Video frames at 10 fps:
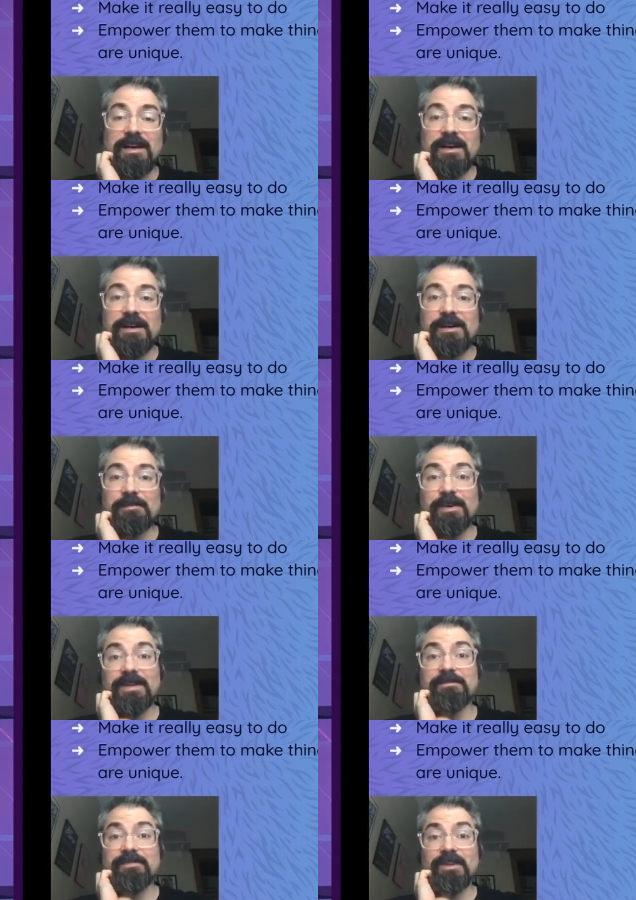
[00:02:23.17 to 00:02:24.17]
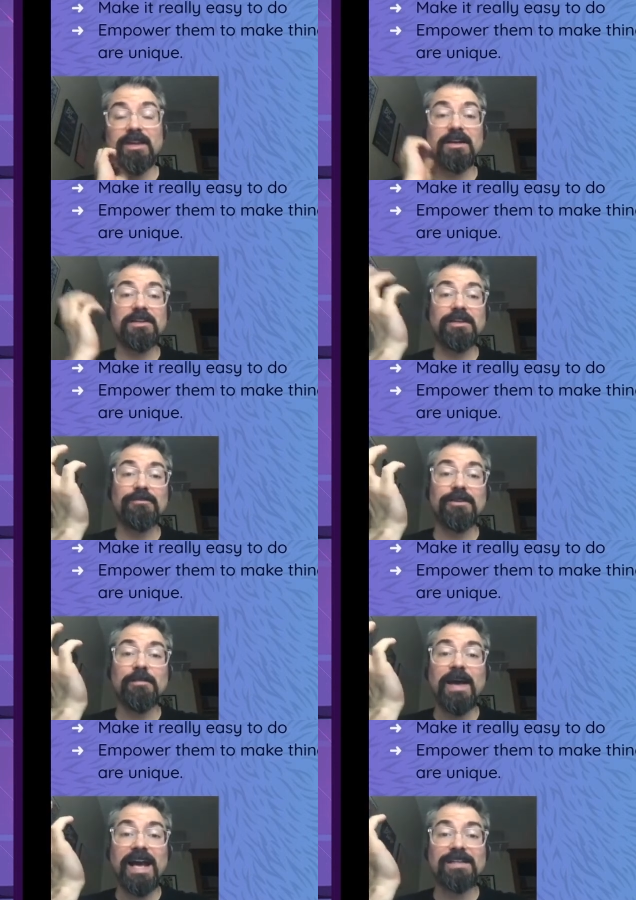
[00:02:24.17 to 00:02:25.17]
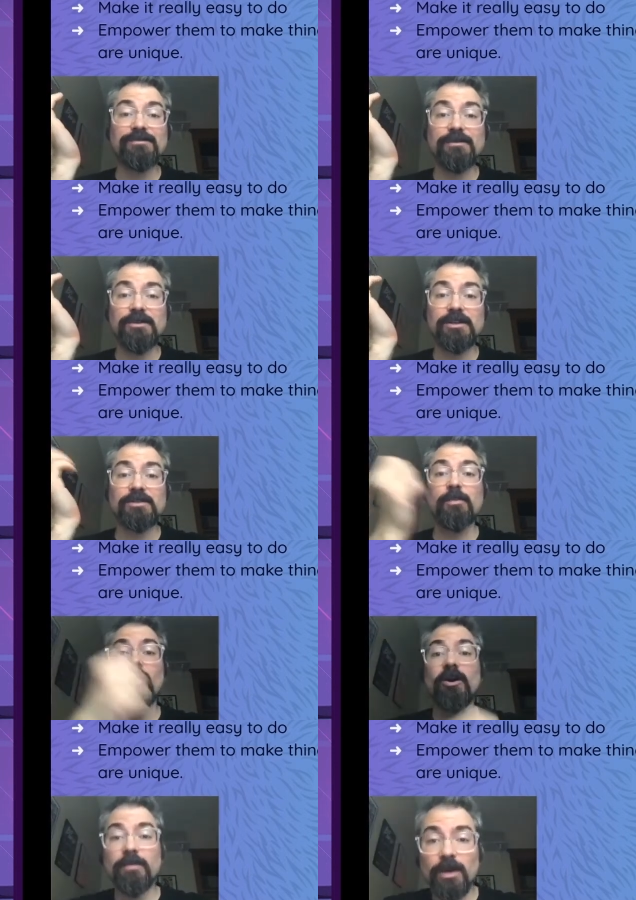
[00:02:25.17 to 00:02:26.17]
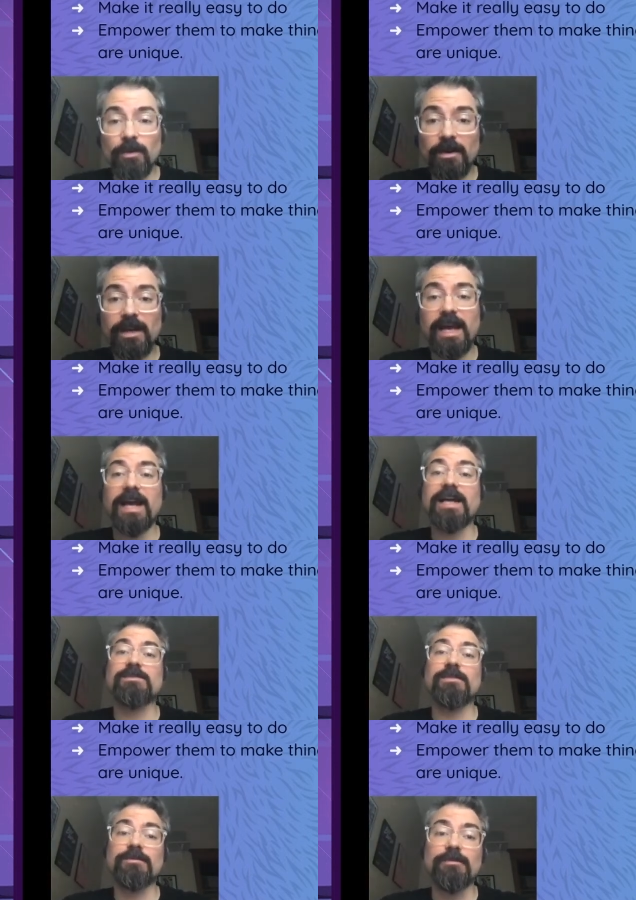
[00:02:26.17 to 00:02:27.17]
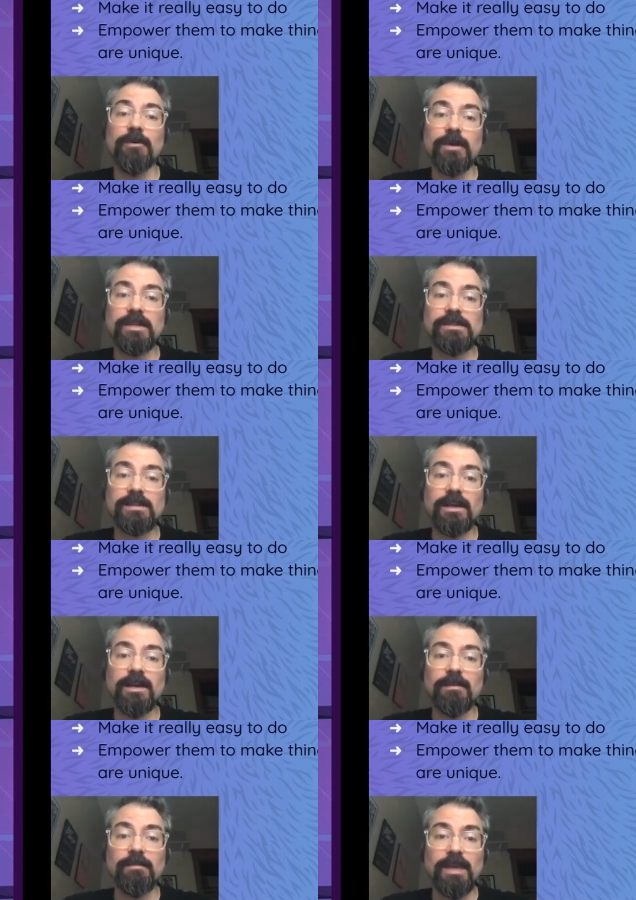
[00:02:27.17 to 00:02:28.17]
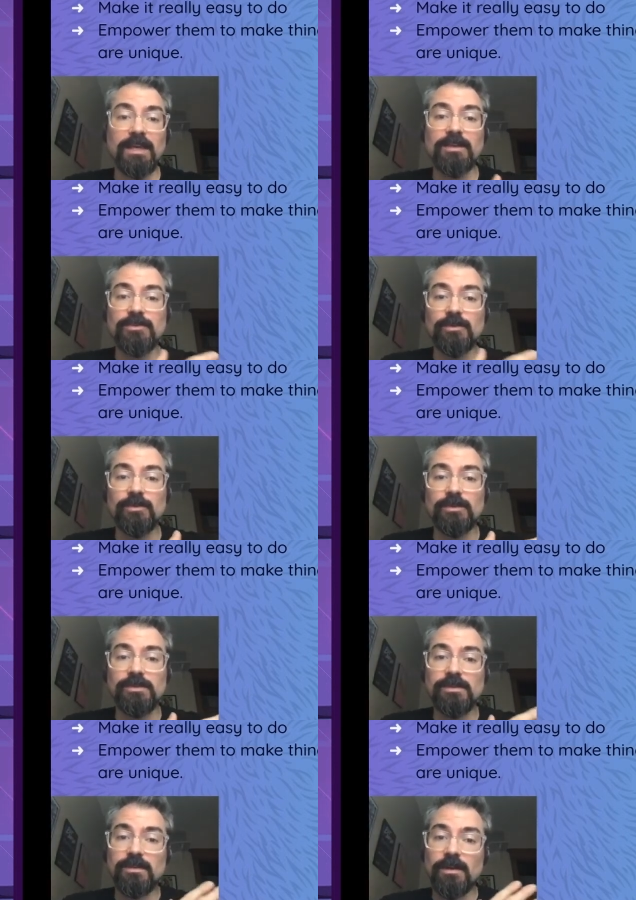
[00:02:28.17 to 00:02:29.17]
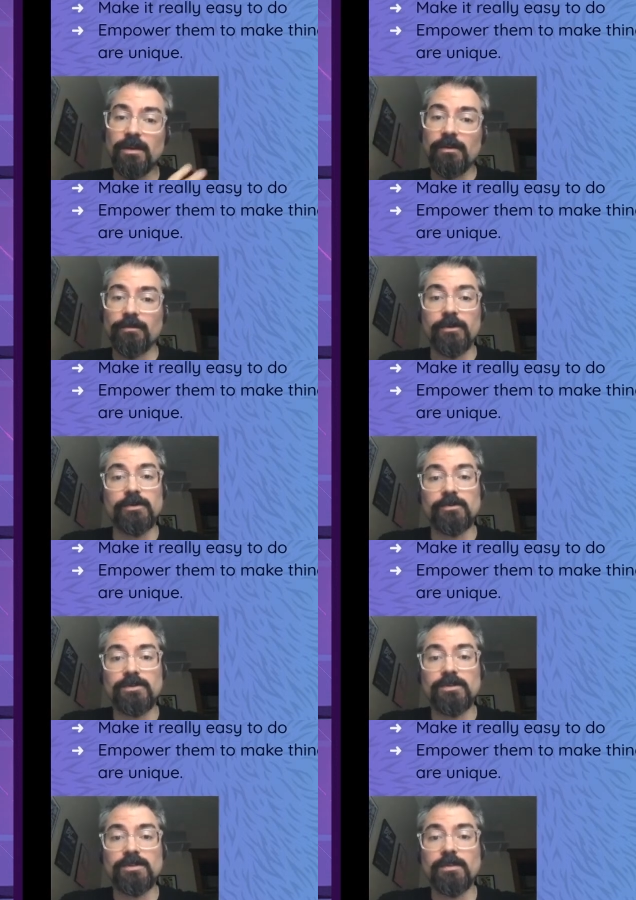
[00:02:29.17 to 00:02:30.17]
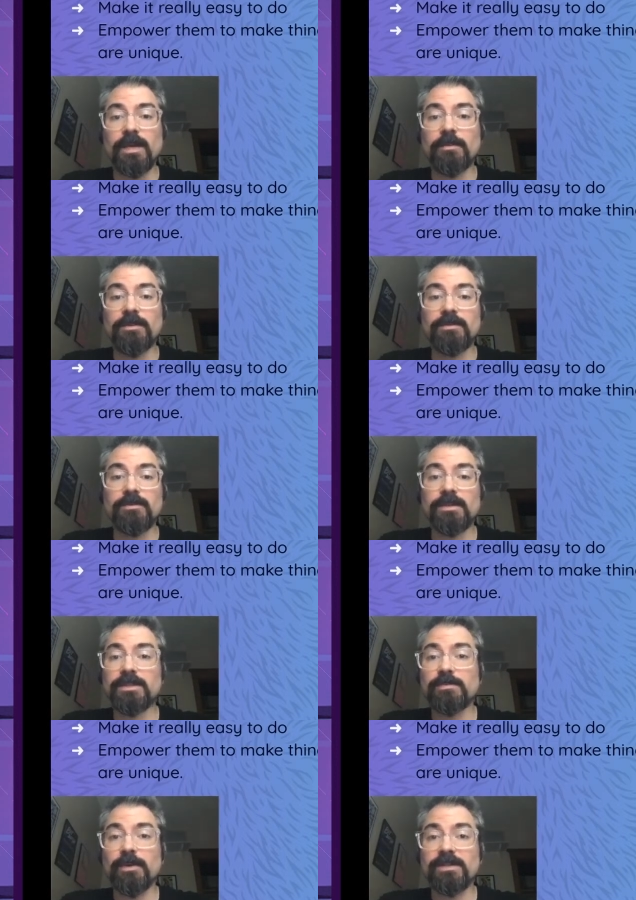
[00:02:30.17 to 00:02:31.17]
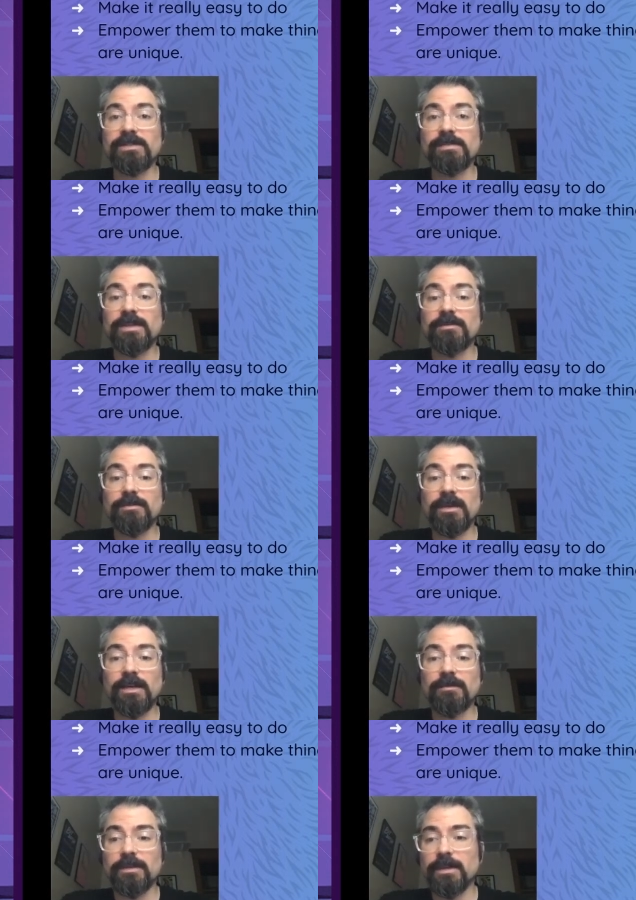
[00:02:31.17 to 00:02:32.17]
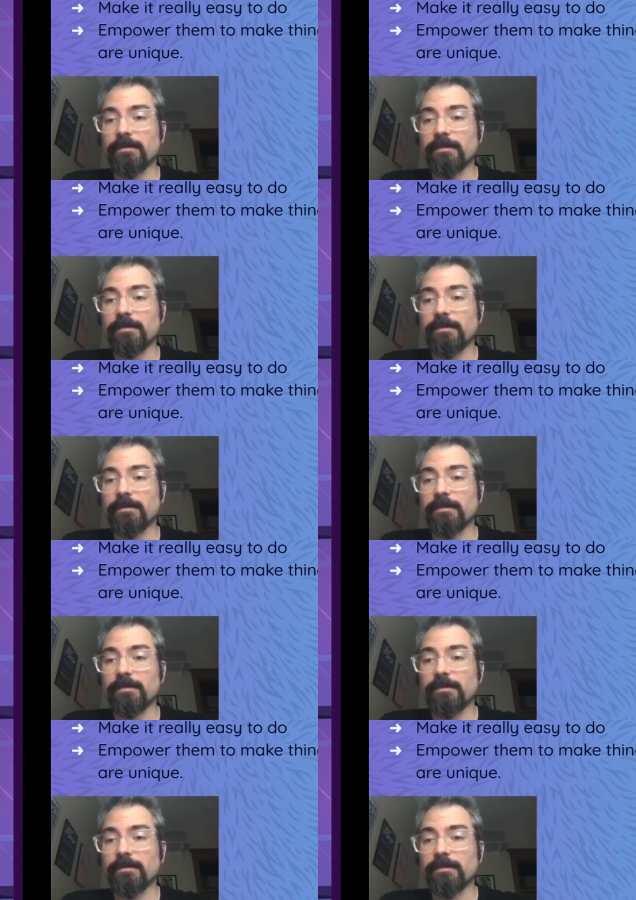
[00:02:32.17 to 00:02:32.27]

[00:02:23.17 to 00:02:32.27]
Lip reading: But luckily, for the past few years, part of my work has been focused on making tools for users to be able to express themselves creatively.